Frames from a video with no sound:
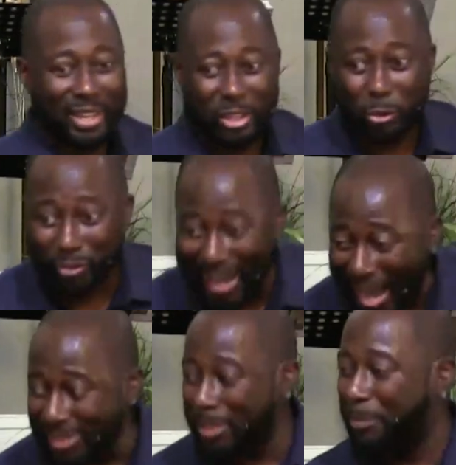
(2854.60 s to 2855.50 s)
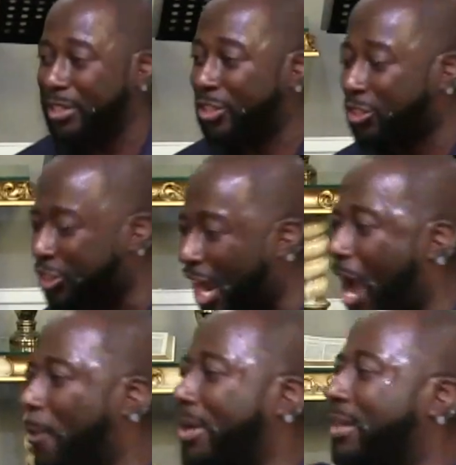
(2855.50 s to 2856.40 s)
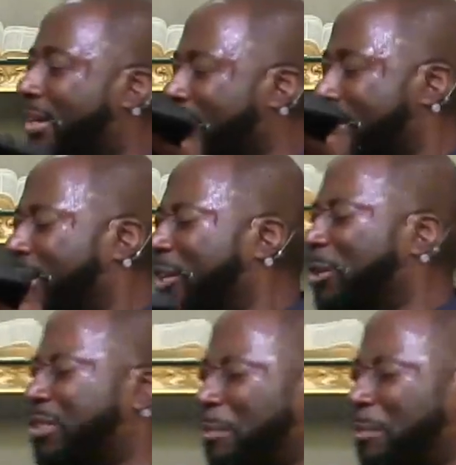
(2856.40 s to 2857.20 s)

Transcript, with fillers: You've got to be sharing the good news